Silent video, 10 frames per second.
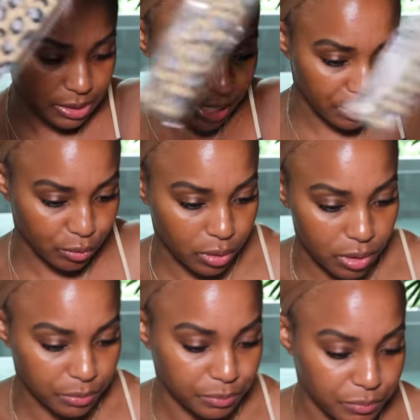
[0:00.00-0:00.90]
is that
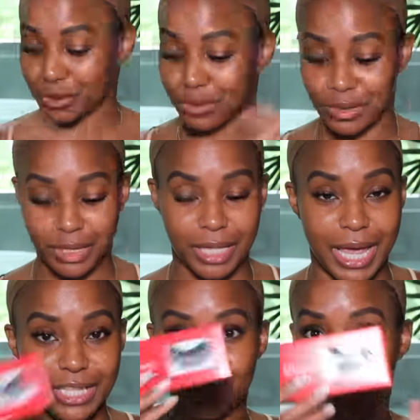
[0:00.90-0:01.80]
girl.
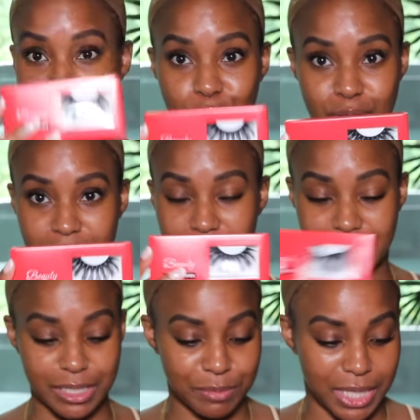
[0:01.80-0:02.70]
Lashes for the girls that
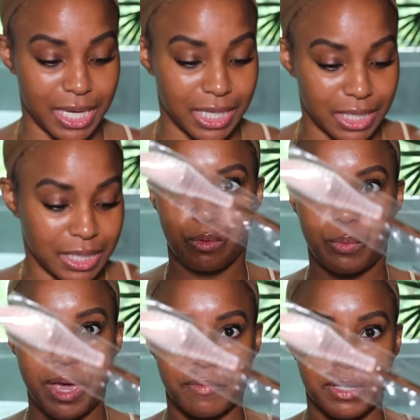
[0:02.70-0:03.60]
like to blink.
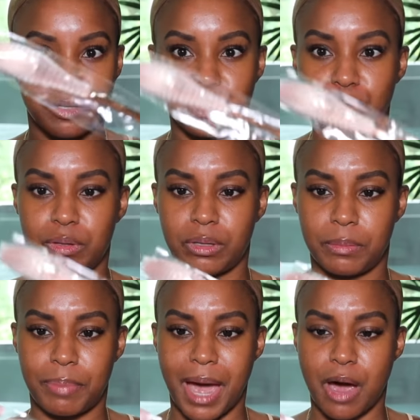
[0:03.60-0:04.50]
We have a little
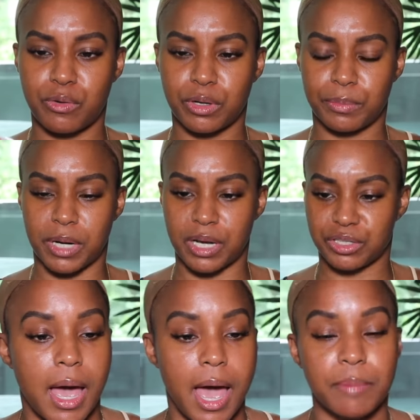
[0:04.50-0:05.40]
powder
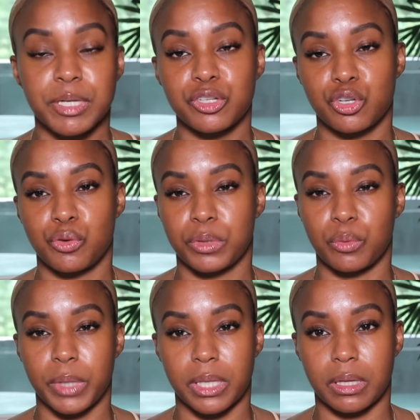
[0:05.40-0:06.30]
brush. I'm gonna show you what
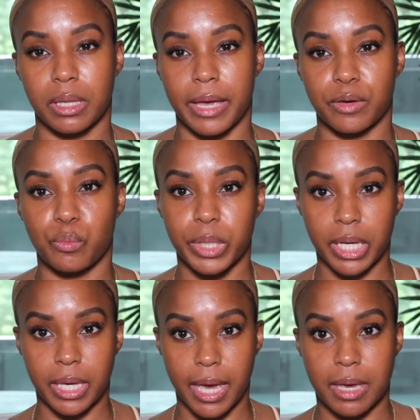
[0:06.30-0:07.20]
the wig looked like when
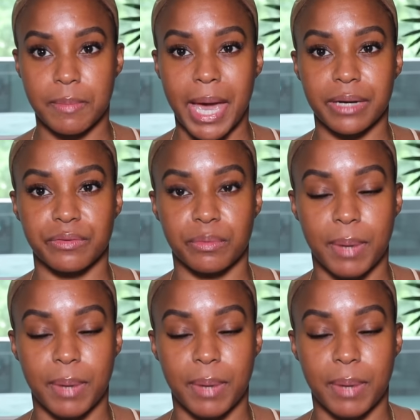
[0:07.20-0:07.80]
it came out of the